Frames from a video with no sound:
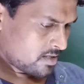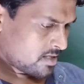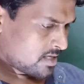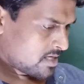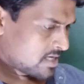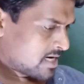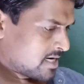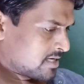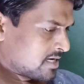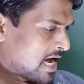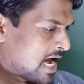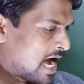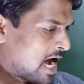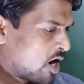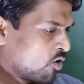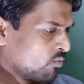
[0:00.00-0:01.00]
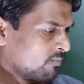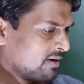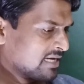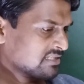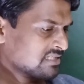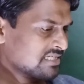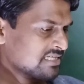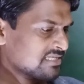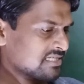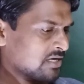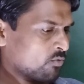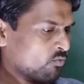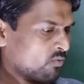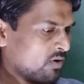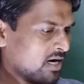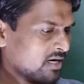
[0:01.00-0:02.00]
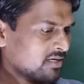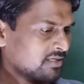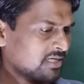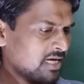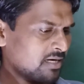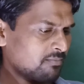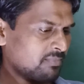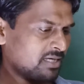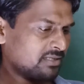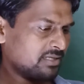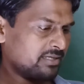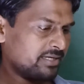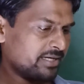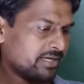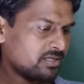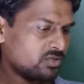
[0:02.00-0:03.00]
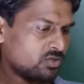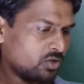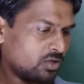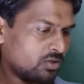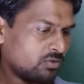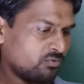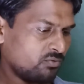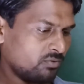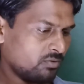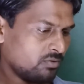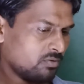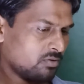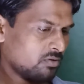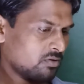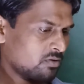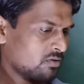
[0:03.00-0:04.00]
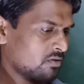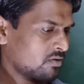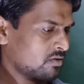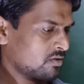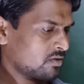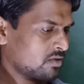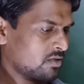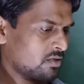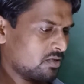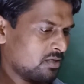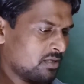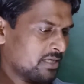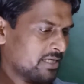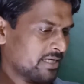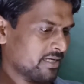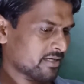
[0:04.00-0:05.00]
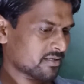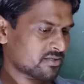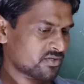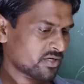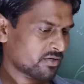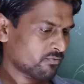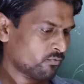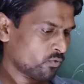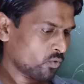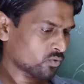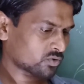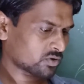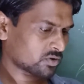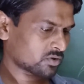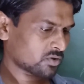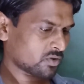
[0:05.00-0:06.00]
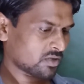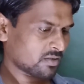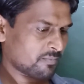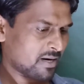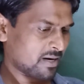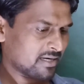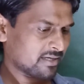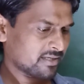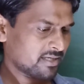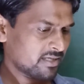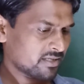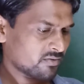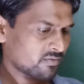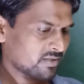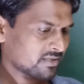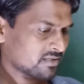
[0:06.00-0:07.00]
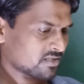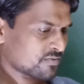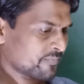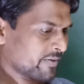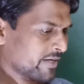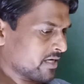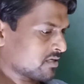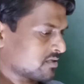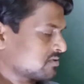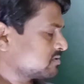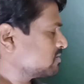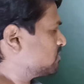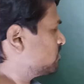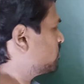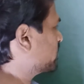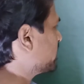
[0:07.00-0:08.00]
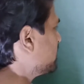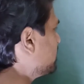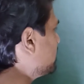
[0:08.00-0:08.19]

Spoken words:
and how much is the work done by the electron electric force on the particle during this period. Okay,